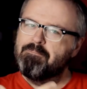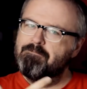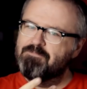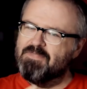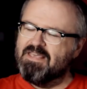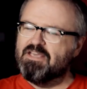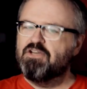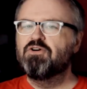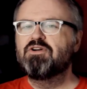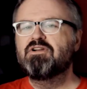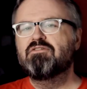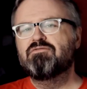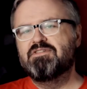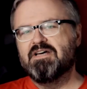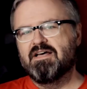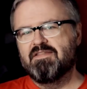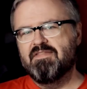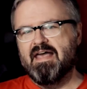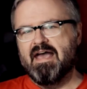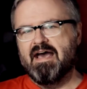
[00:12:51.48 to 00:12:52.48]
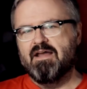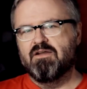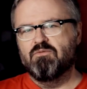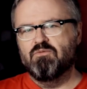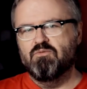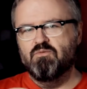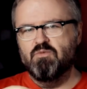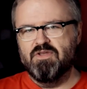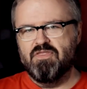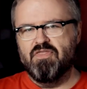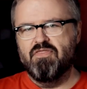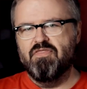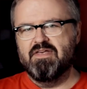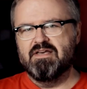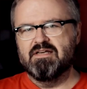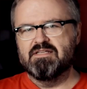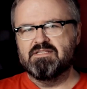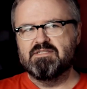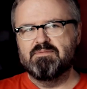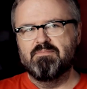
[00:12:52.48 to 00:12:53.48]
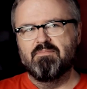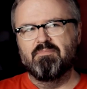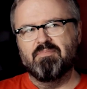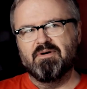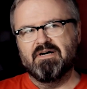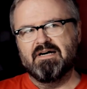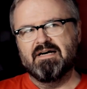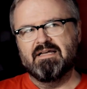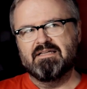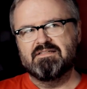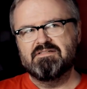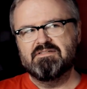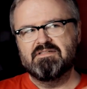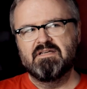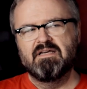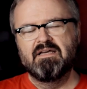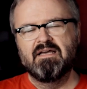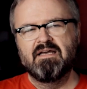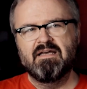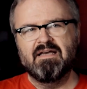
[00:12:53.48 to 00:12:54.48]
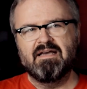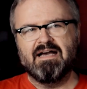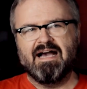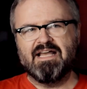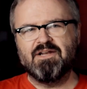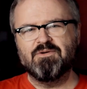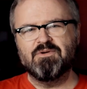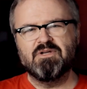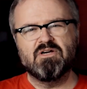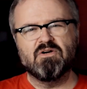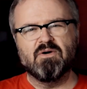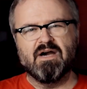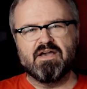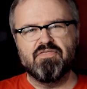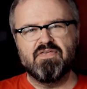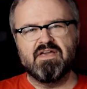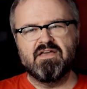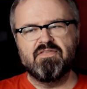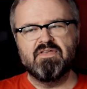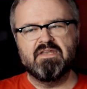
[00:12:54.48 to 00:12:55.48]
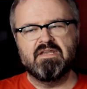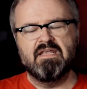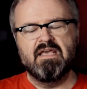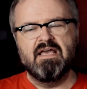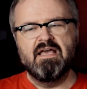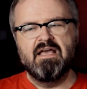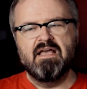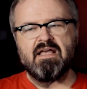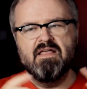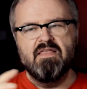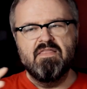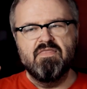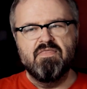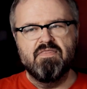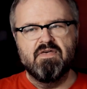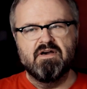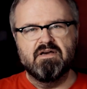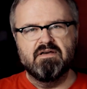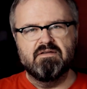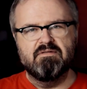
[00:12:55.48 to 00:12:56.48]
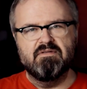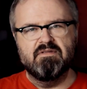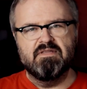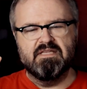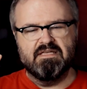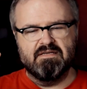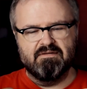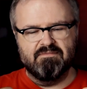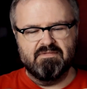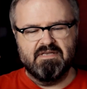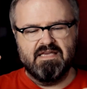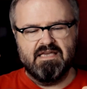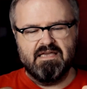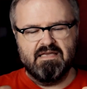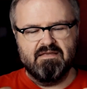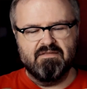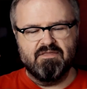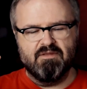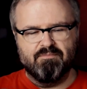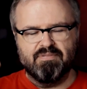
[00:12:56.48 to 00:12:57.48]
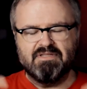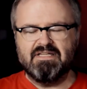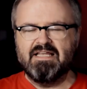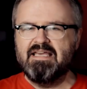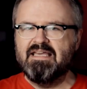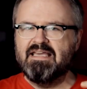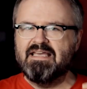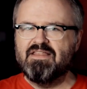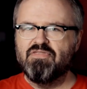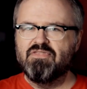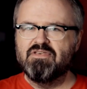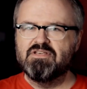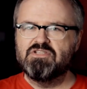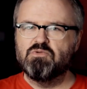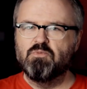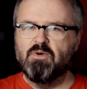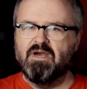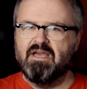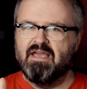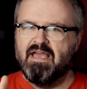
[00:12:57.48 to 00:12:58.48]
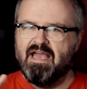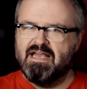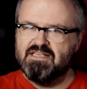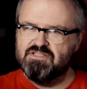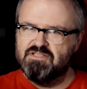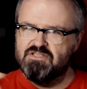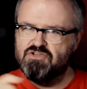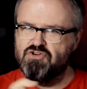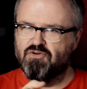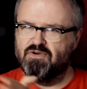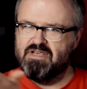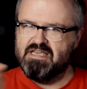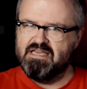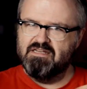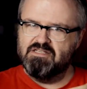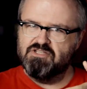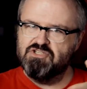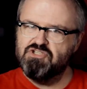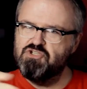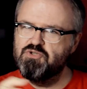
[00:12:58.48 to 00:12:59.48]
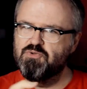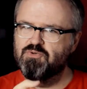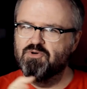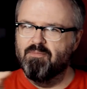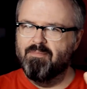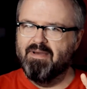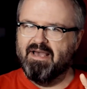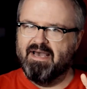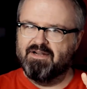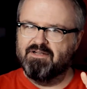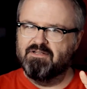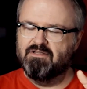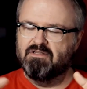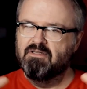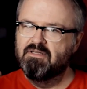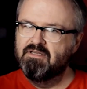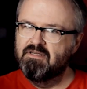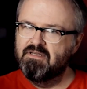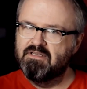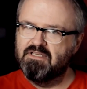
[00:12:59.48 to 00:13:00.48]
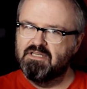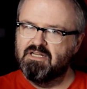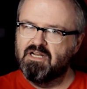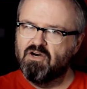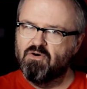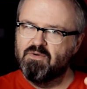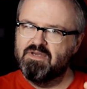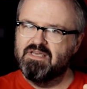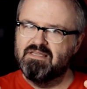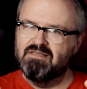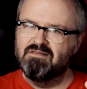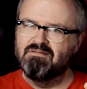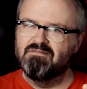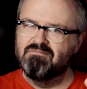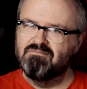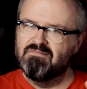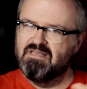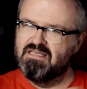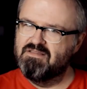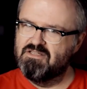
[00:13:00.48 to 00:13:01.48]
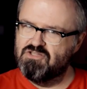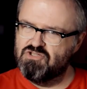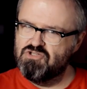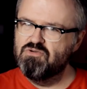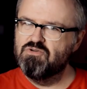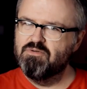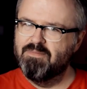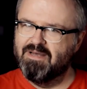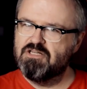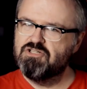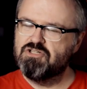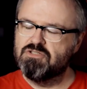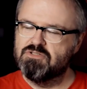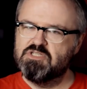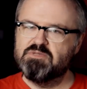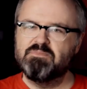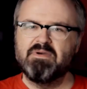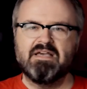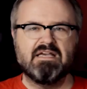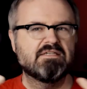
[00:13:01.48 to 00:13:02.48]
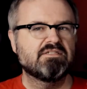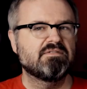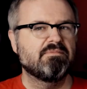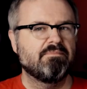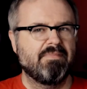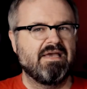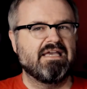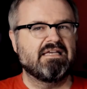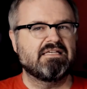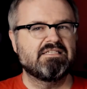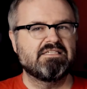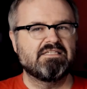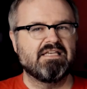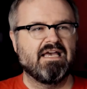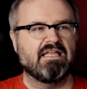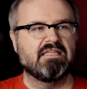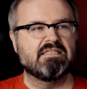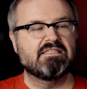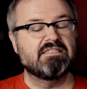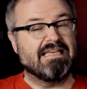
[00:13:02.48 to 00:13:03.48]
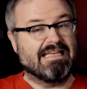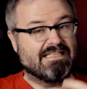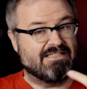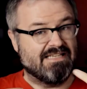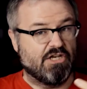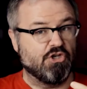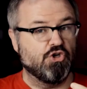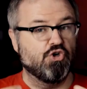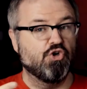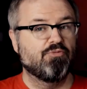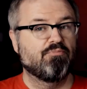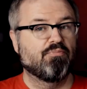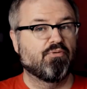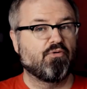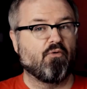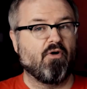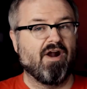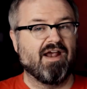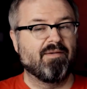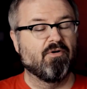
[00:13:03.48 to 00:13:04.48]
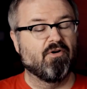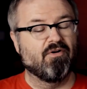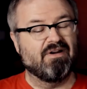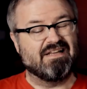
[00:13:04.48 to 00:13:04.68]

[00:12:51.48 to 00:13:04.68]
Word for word: They could have done that with this, but I don't know. I think that the the the playing it this way as in you're in a sewer battle, you know, in in the two-dimensional space makes sense. It's a good primer.